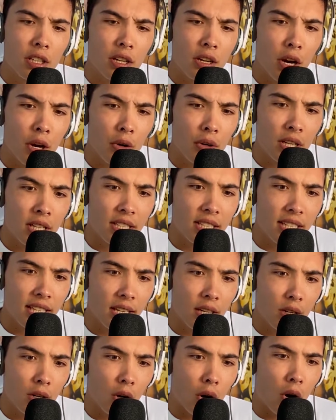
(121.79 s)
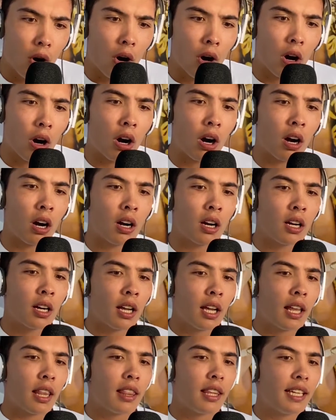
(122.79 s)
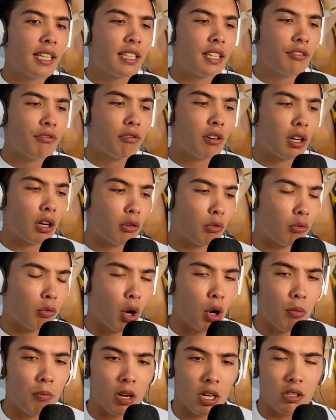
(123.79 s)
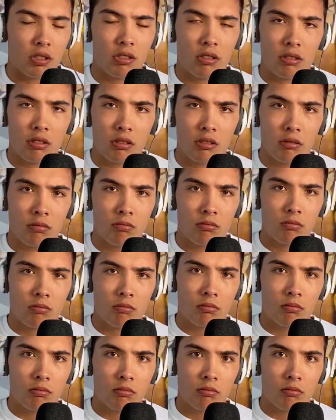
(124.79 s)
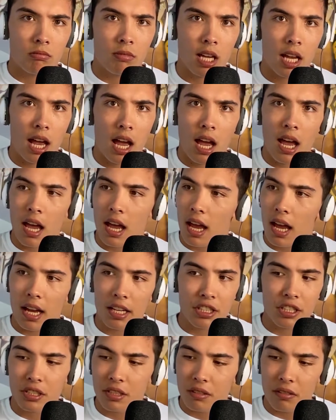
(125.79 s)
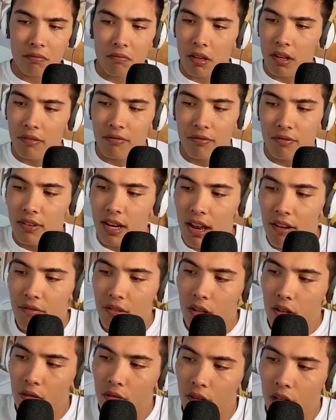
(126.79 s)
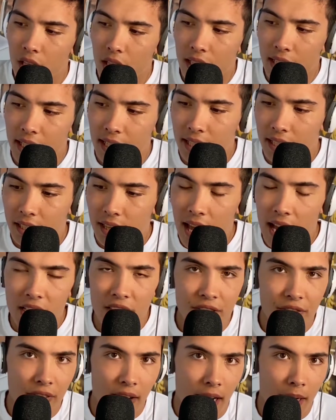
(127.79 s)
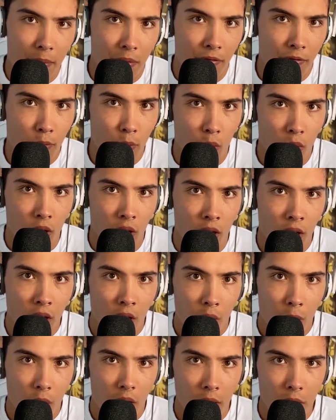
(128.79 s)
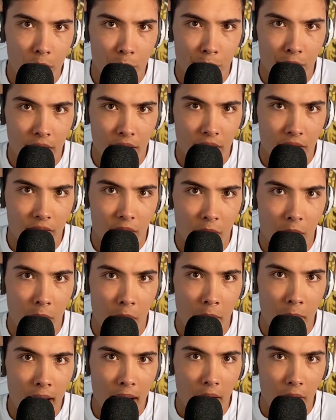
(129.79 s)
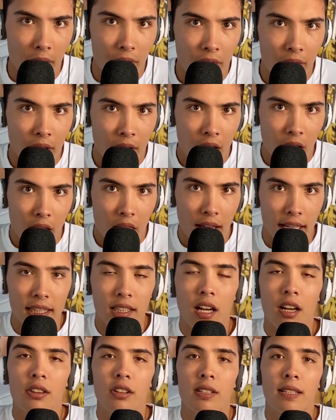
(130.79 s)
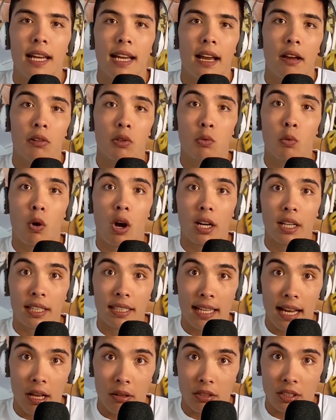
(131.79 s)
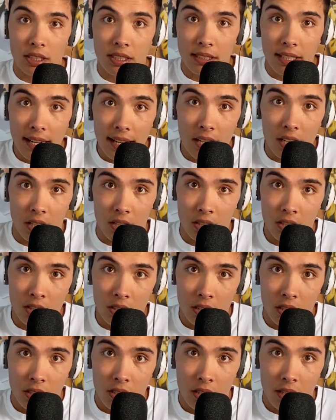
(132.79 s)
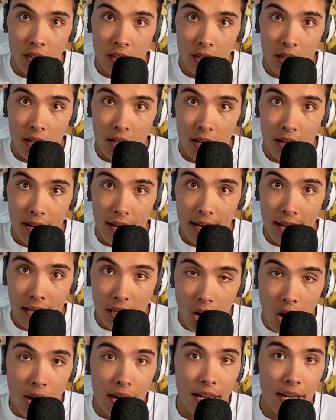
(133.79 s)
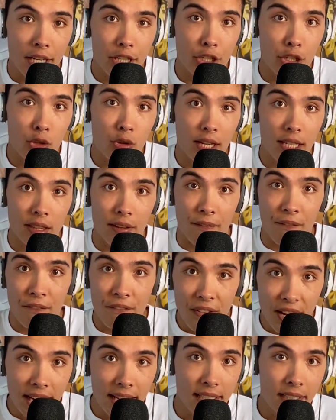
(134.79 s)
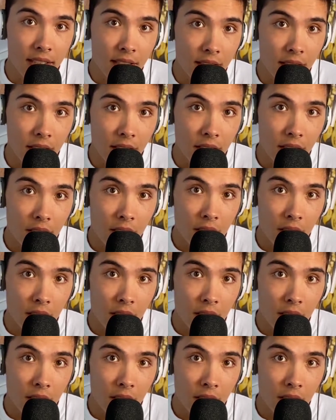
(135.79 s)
to notice are the different aromas that I just have never really classified before when I was breathing through my mouth. Like the other day I was walking downstairs and I got hit straight in the face